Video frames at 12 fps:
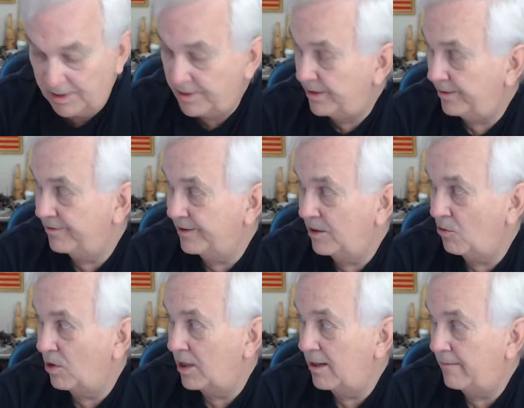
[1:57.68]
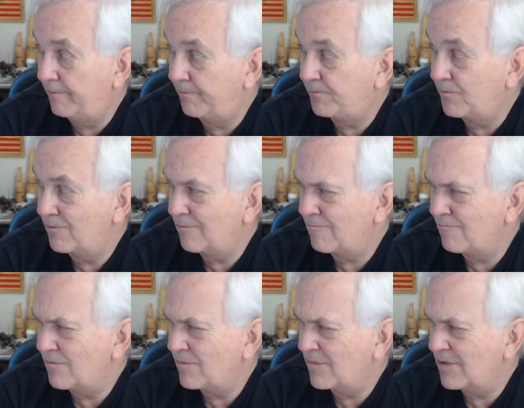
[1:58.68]
they're doing really well.
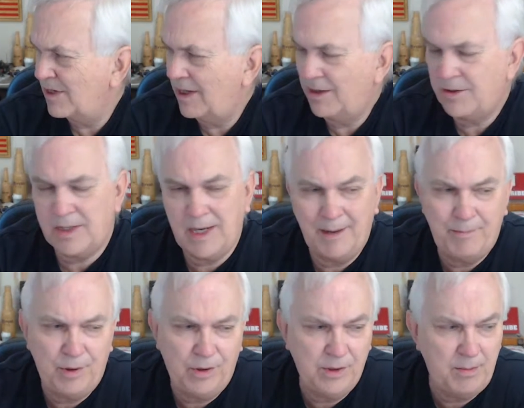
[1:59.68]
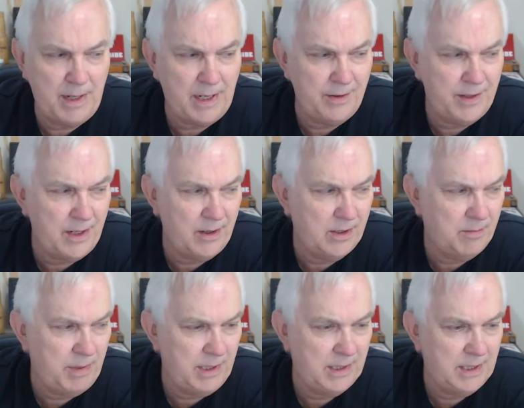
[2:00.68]
Yesterday I pulled them out there, and a
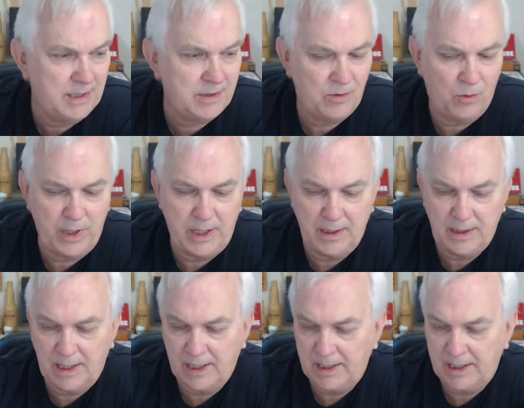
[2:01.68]
big gust of wind